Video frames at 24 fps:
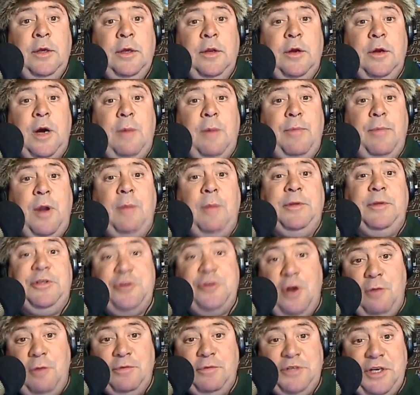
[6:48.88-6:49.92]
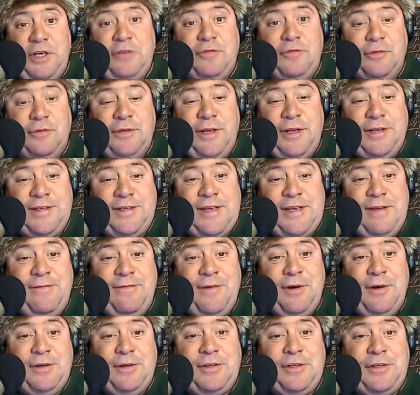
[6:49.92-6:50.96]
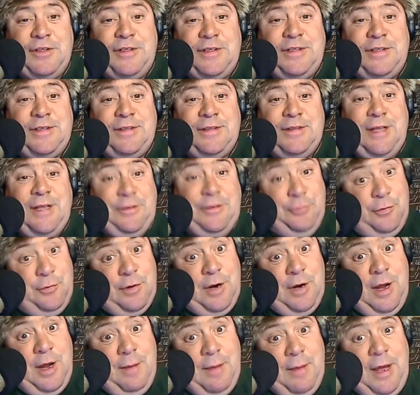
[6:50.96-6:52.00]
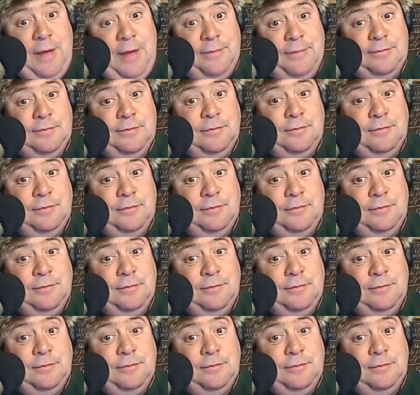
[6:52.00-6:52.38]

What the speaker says: I'll probably start with Central Tennessee first because that's where I'm at,